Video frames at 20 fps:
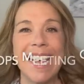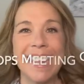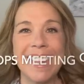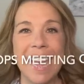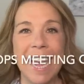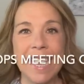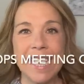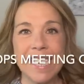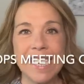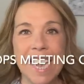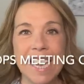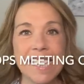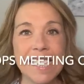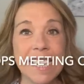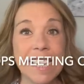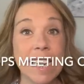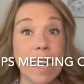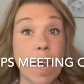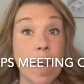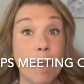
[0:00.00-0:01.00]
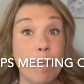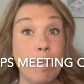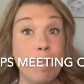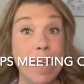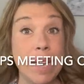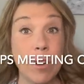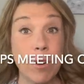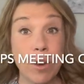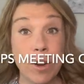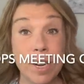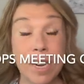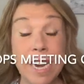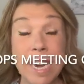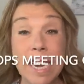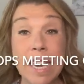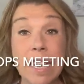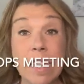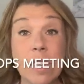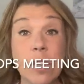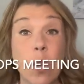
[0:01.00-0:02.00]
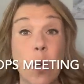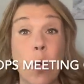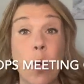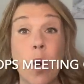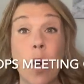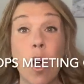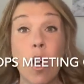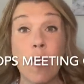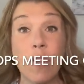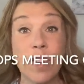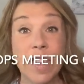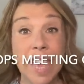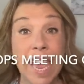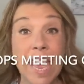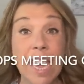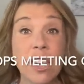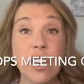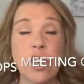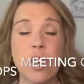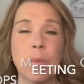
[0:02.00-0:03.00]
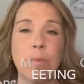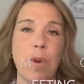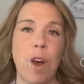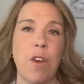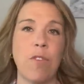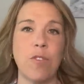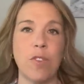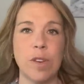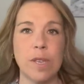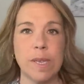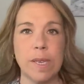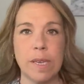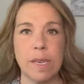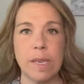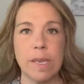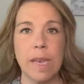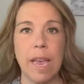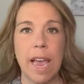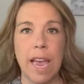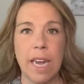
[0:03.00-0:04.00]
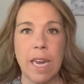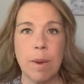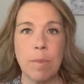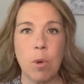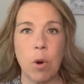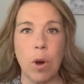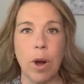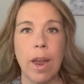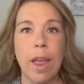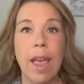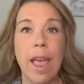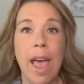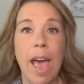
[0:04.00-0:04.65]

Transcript: that doesn't meet our needs or our vacation preferences anymore.